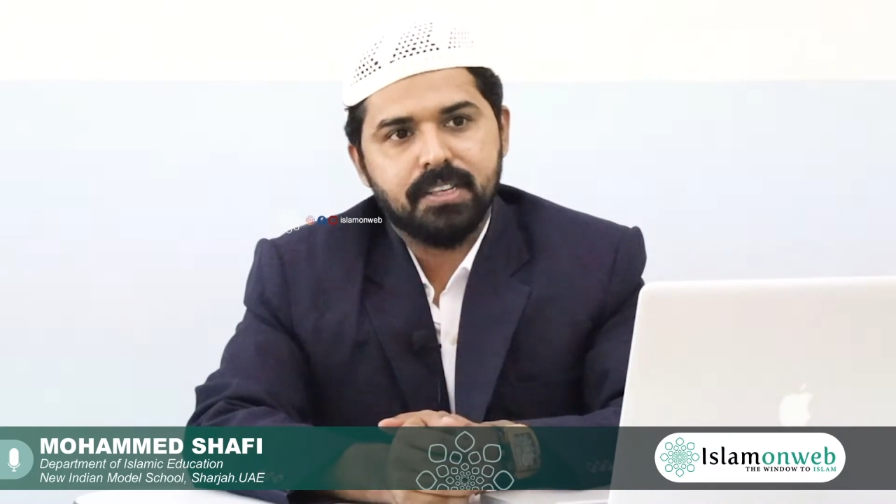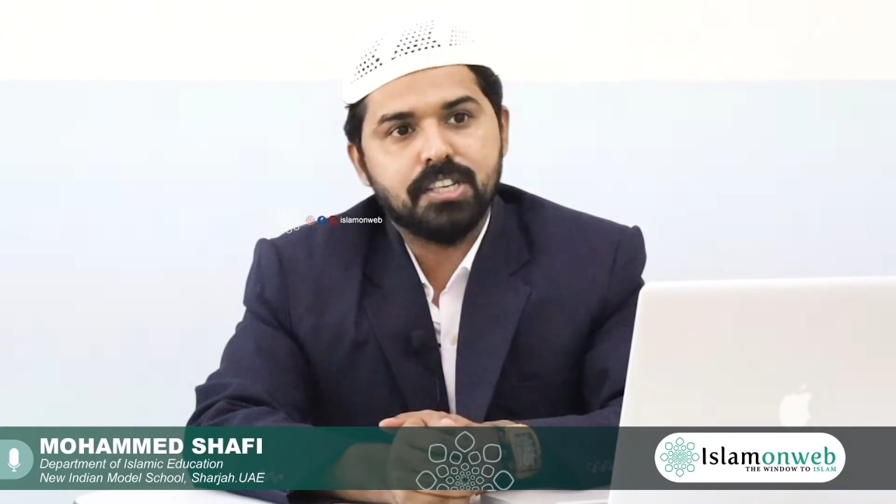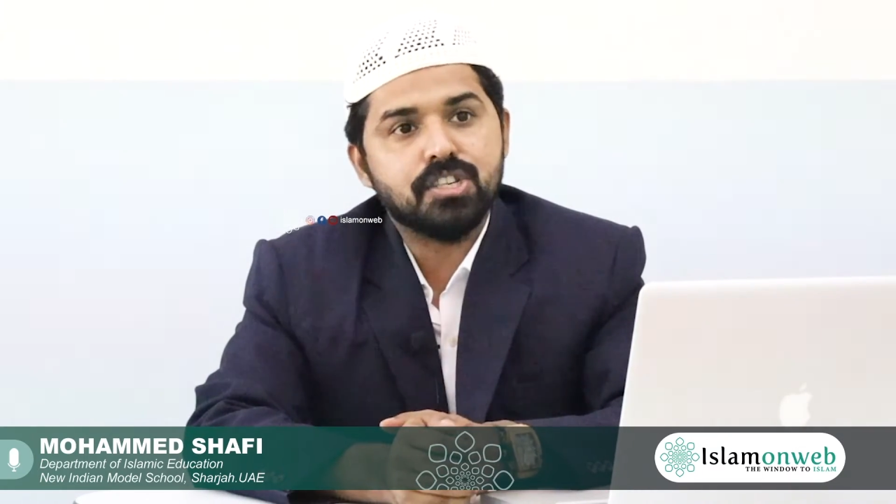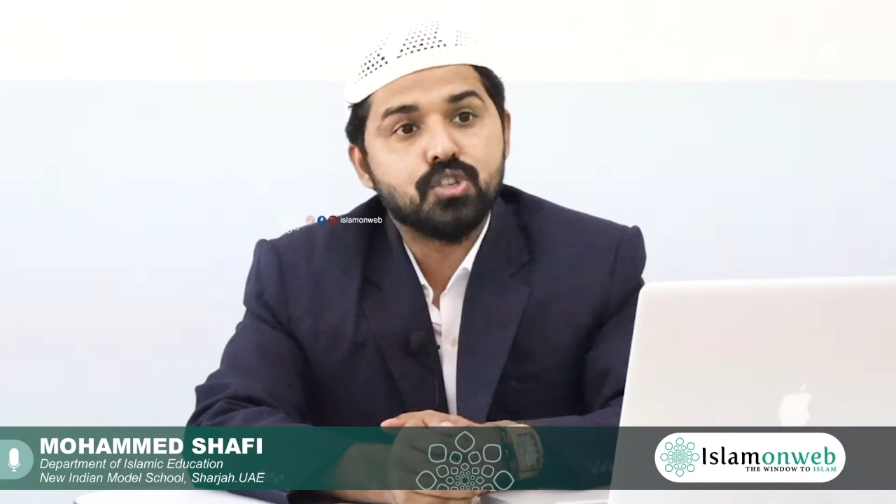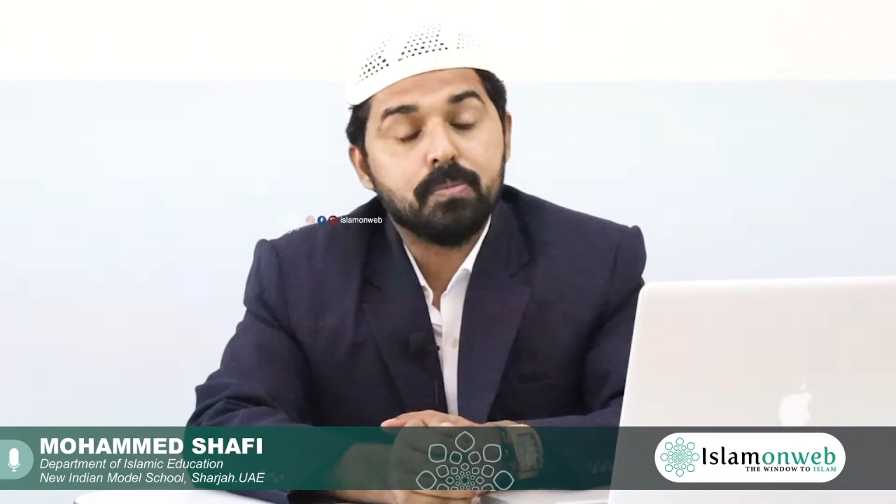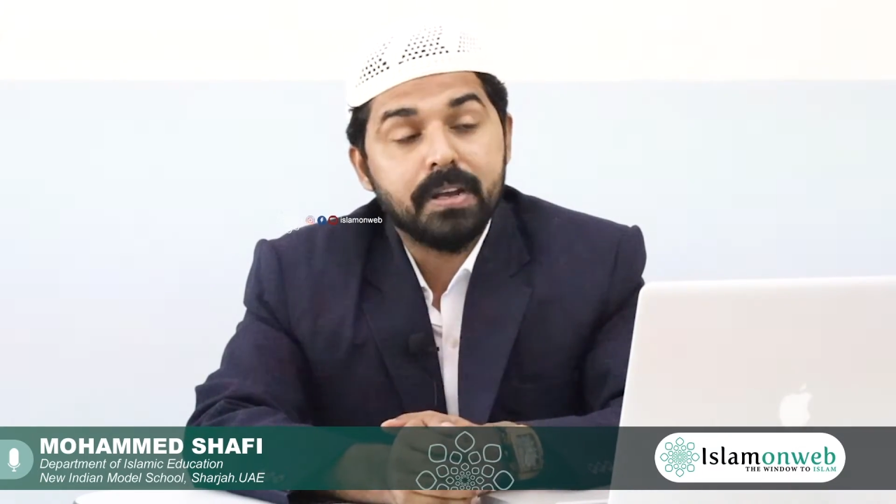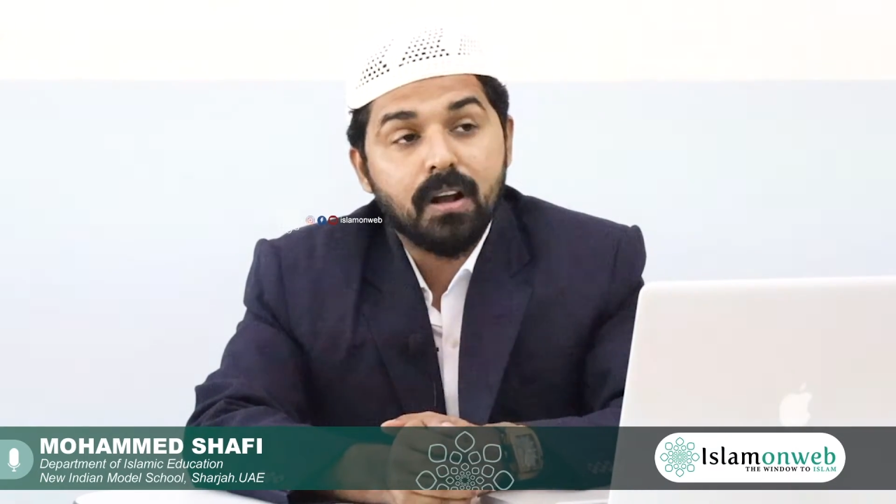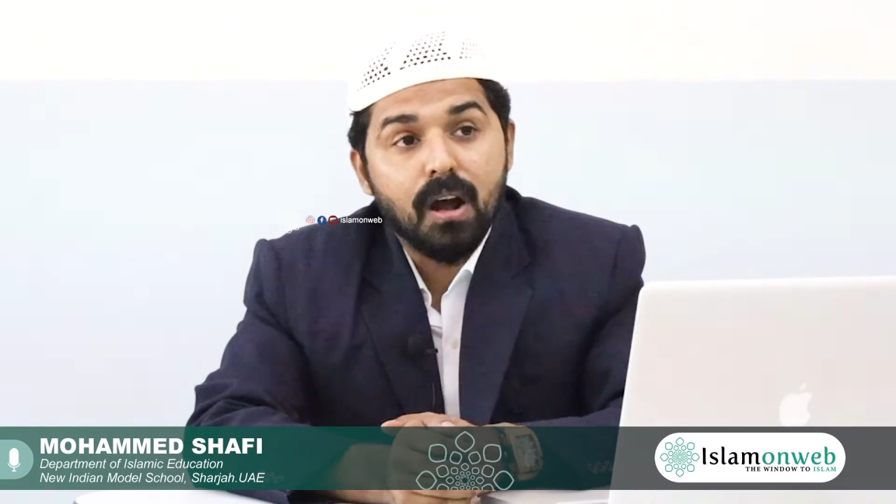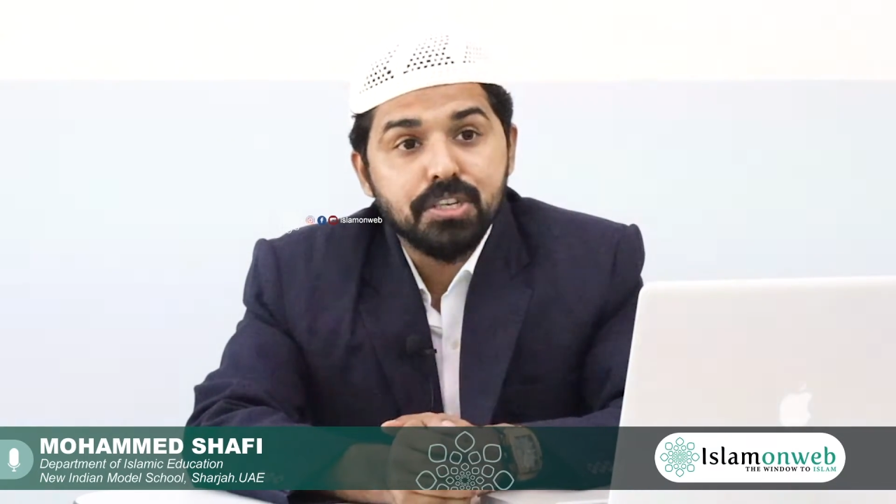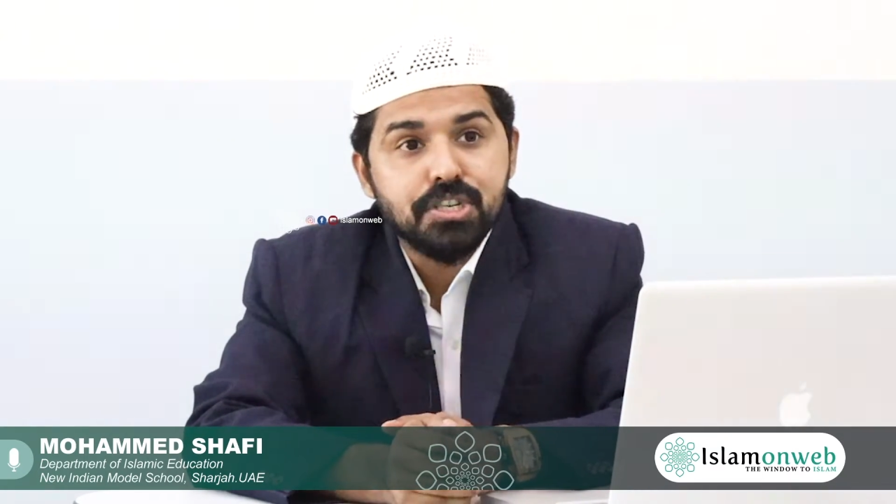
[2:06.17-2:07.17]
It is to be
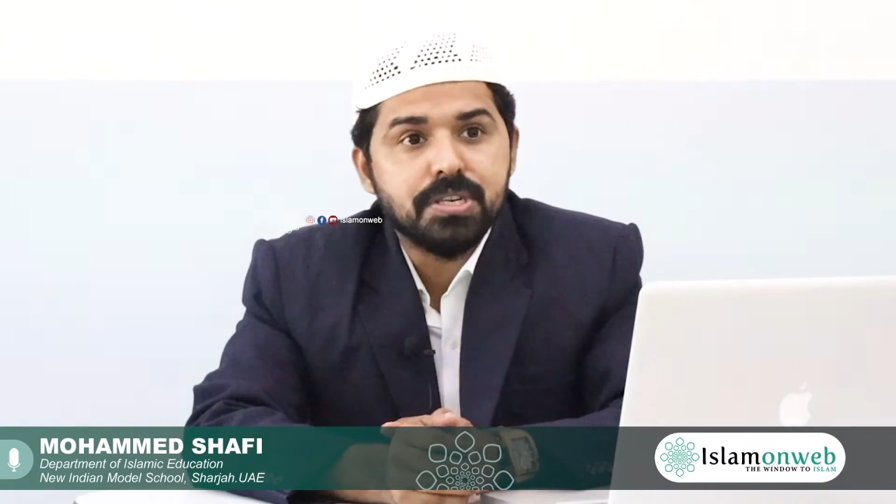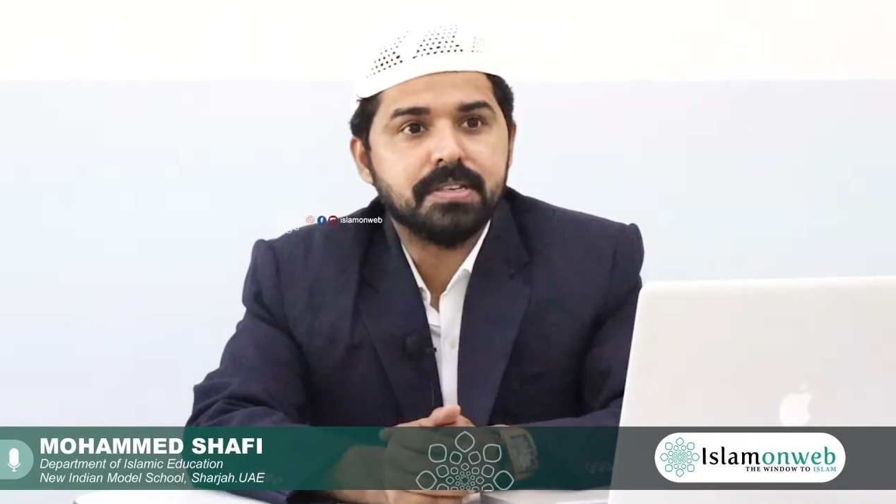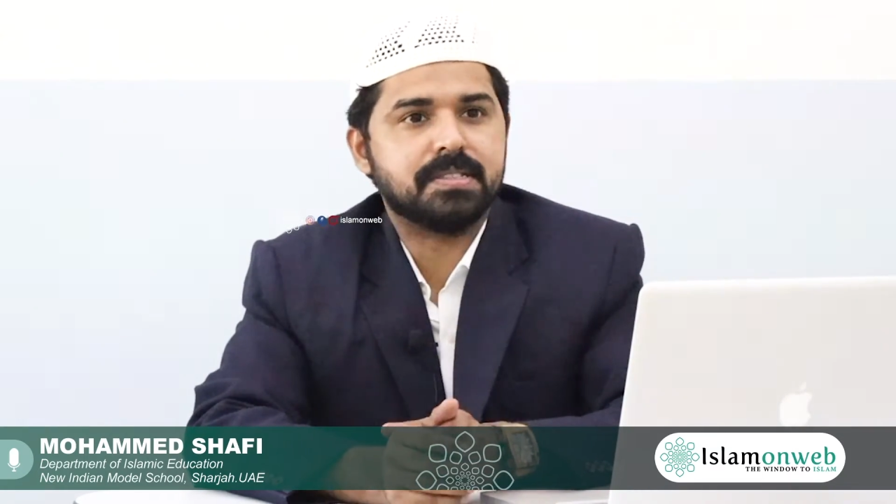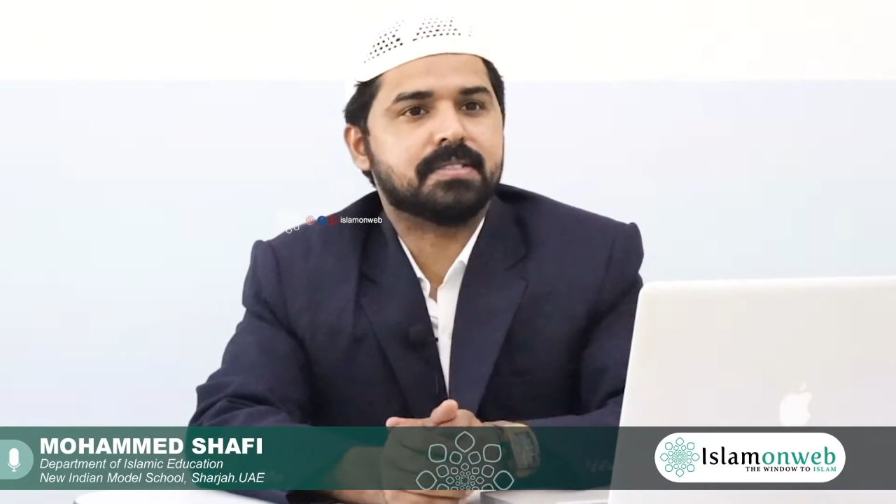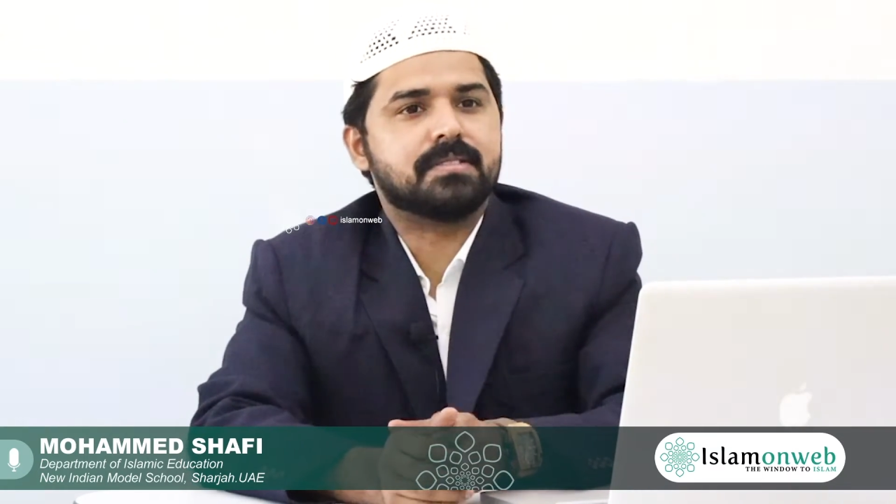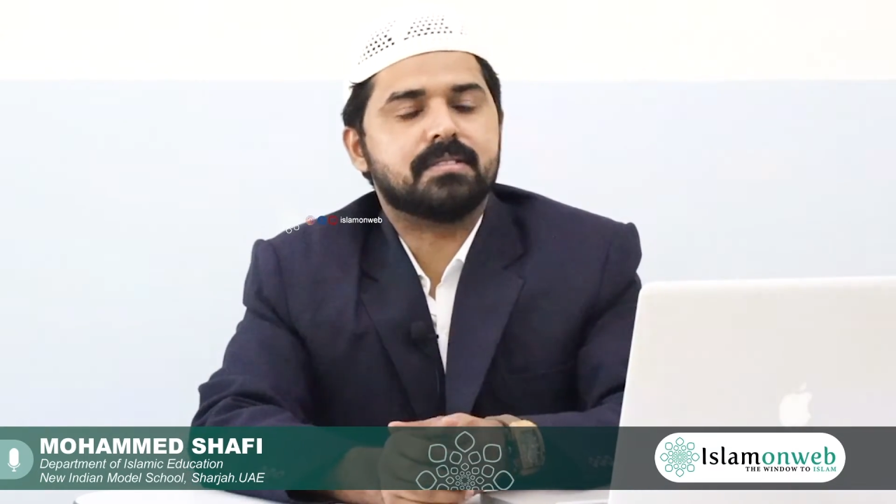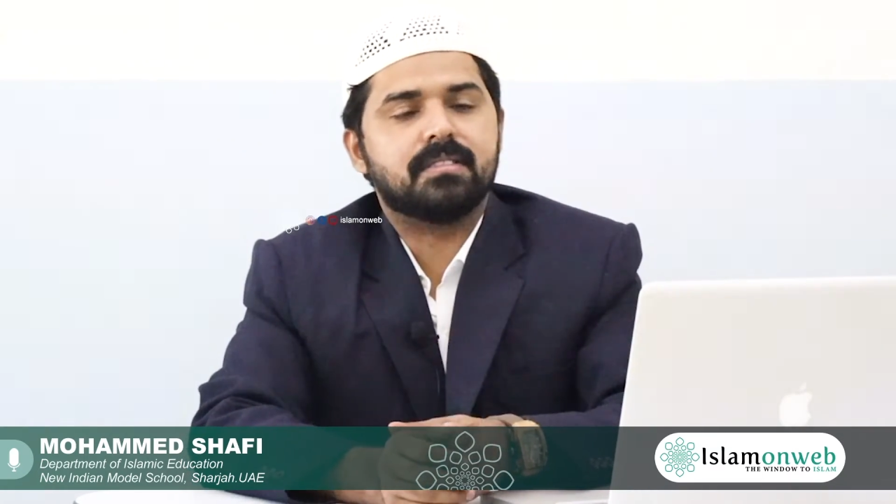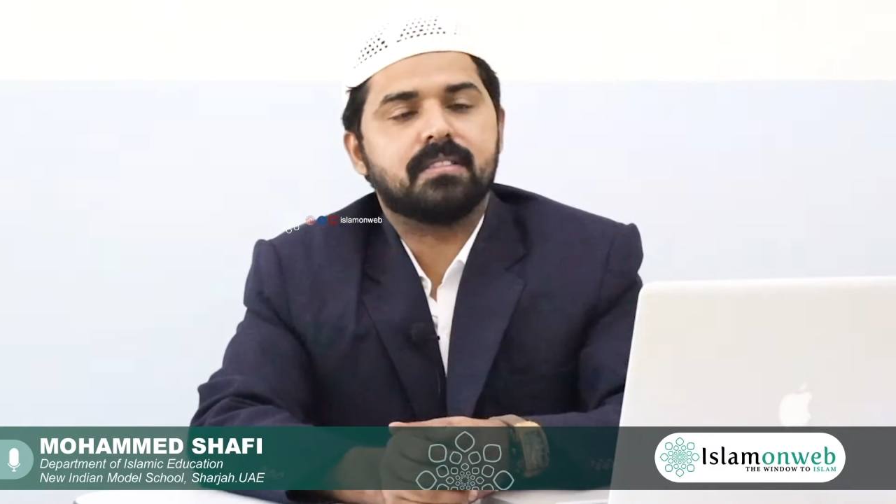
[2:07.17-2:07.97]
conscious